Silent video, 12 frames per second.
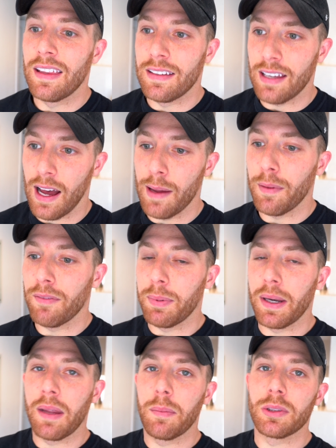The time I've
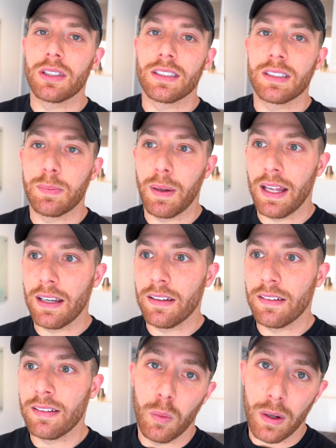been able to
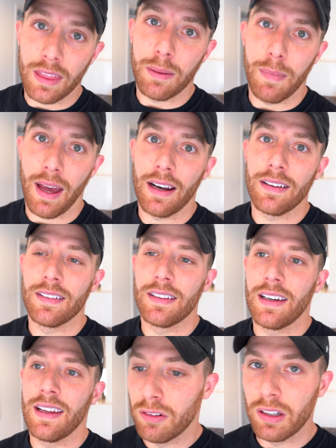spend with
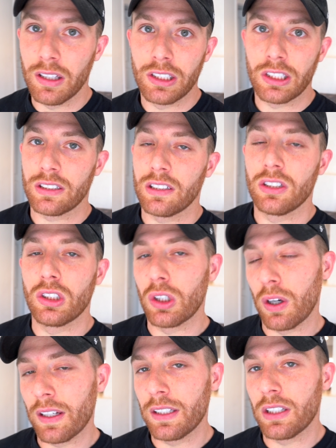Madilyn, really just
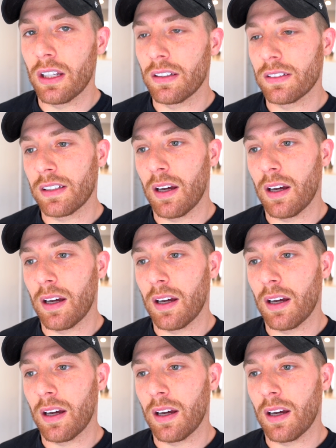enjoy each other's